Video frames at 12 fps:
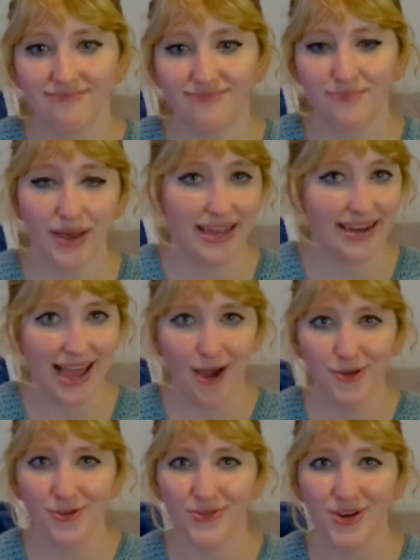by now
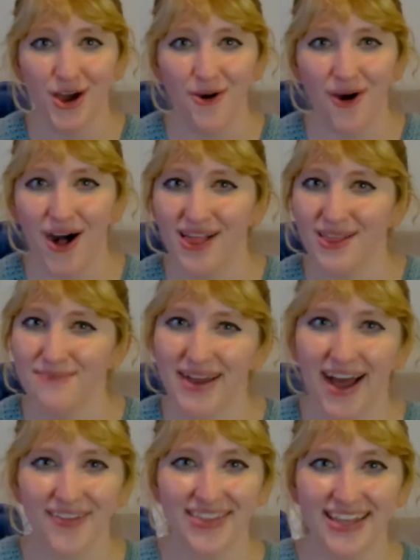you know all
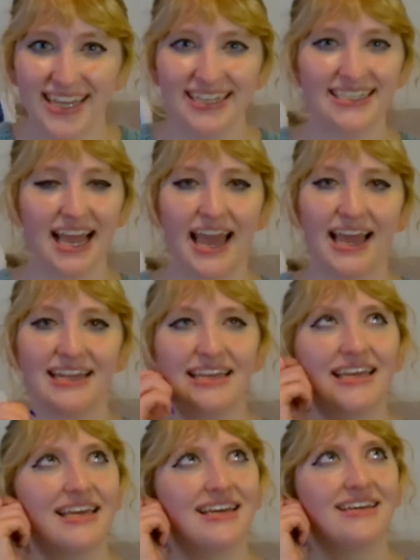about this, and
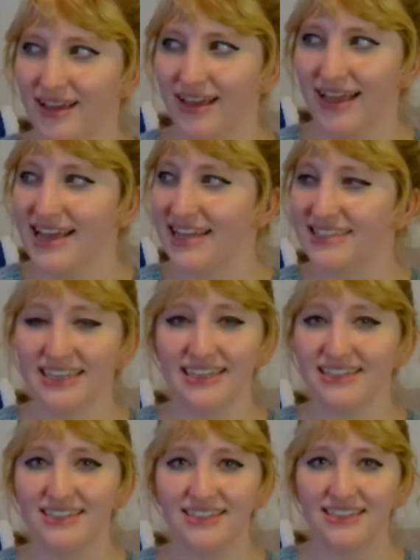it's
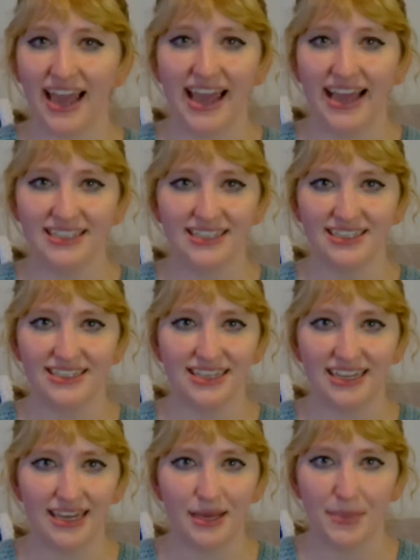insane to
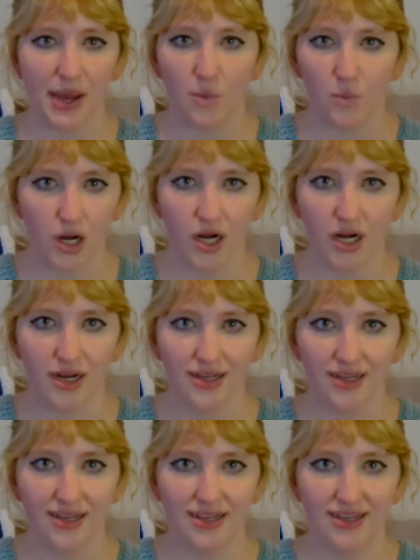see him at work,
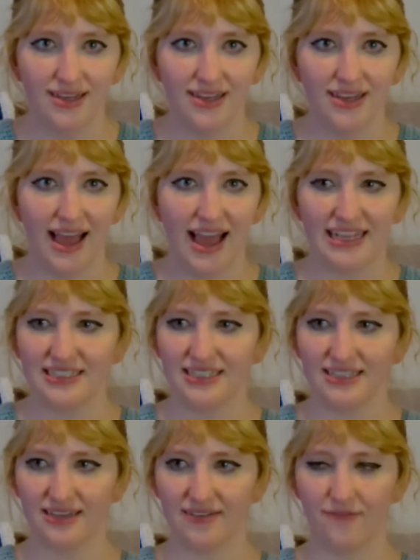and
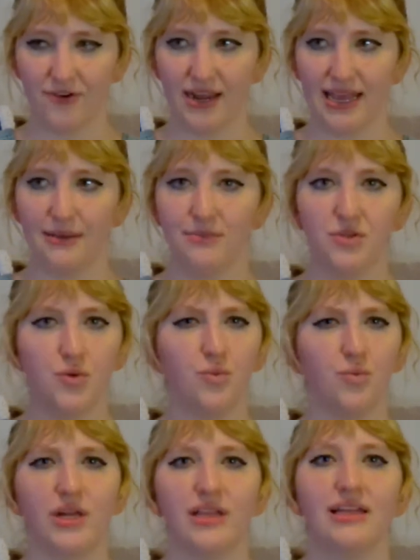for him to
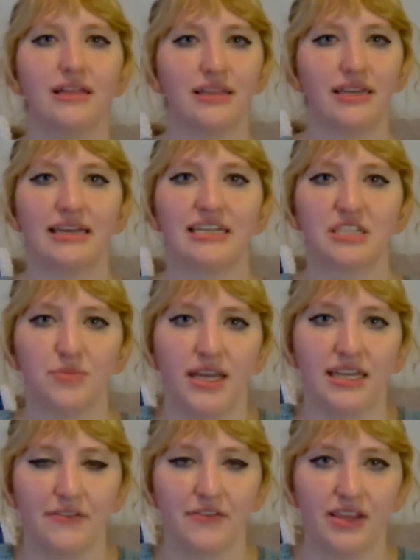willingly explain
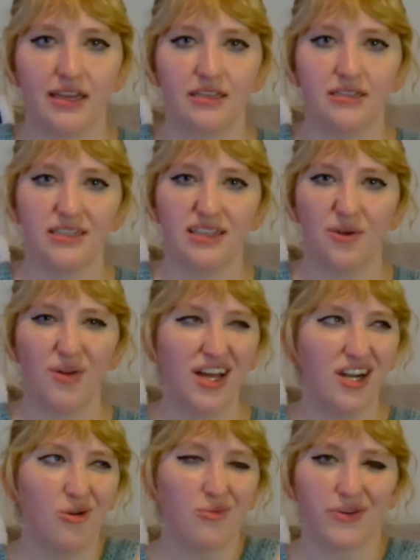everything, because he's like, well, I
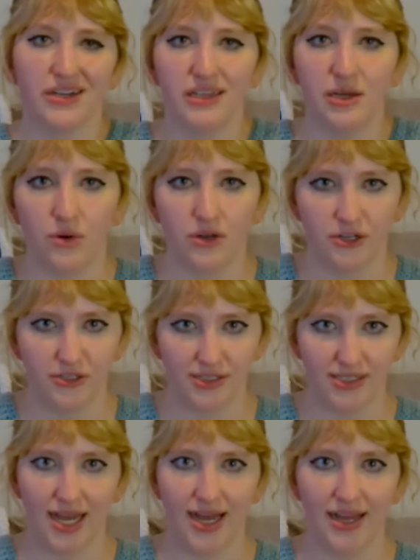don't really want her to
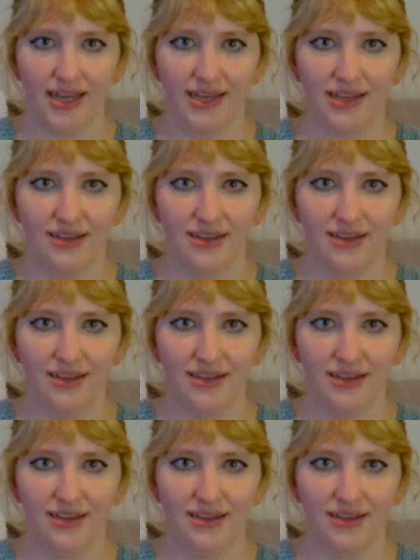die,